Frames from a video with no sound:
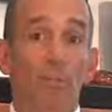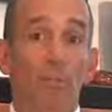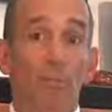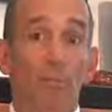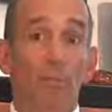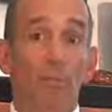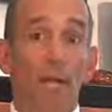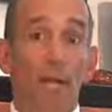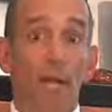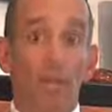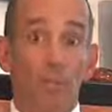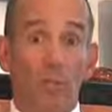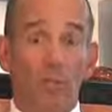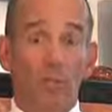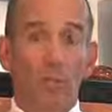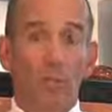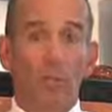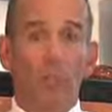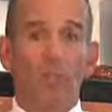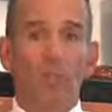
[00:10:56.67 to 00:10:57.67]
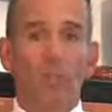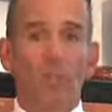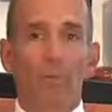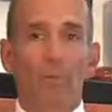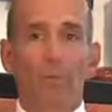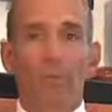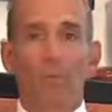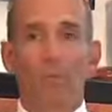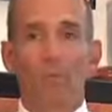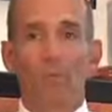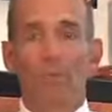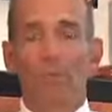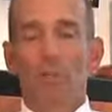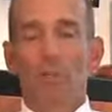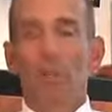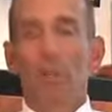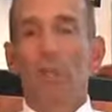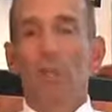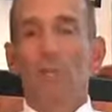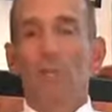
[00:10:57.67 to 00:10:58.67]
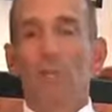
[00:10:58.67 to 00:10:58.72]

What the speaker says: to be not to your benefit, but really so that